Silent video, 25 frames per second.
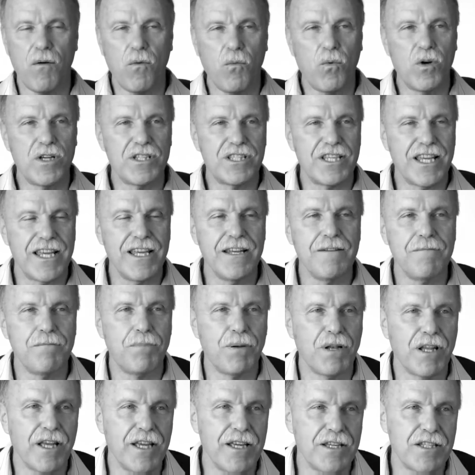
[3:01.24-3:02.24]
was in
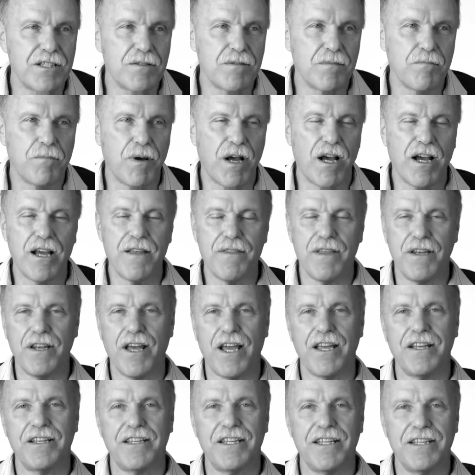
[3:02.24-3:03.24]
place by the
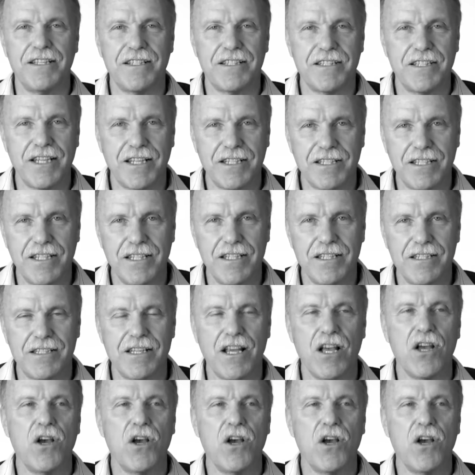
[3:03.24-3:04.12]
1960s,